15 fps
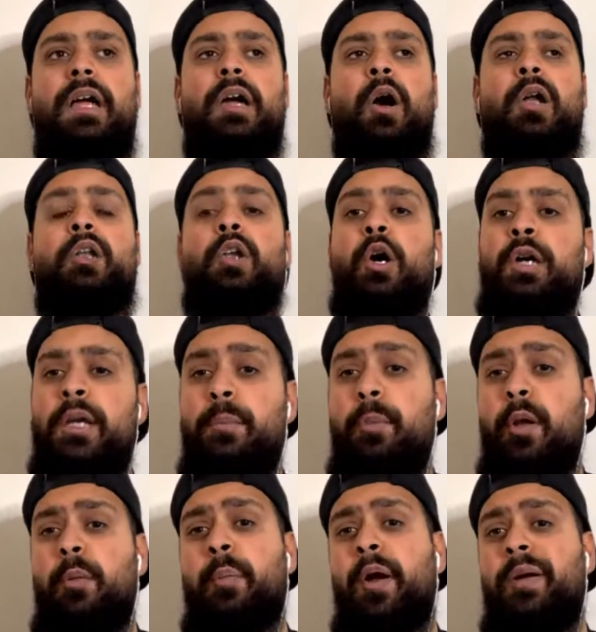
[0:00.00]
unlocking
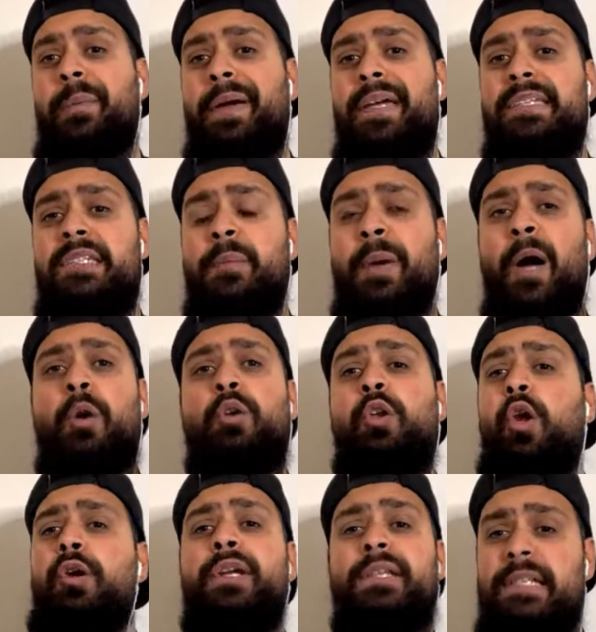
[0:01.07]
Paul Pogba. It's about
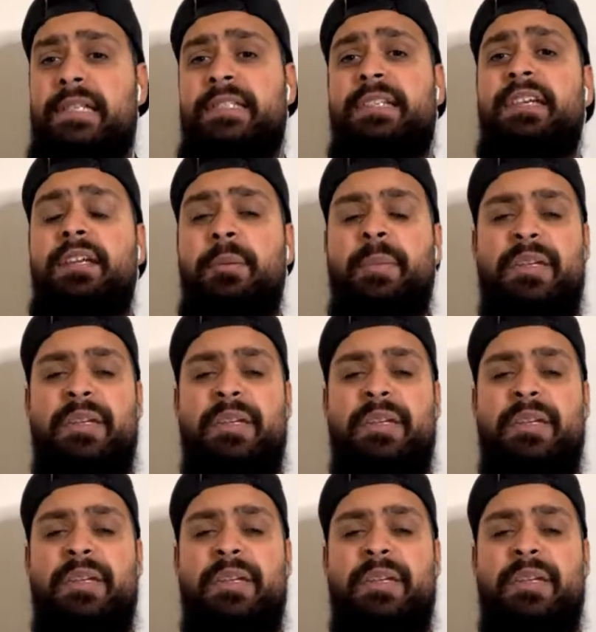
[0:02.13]
unlocking the team.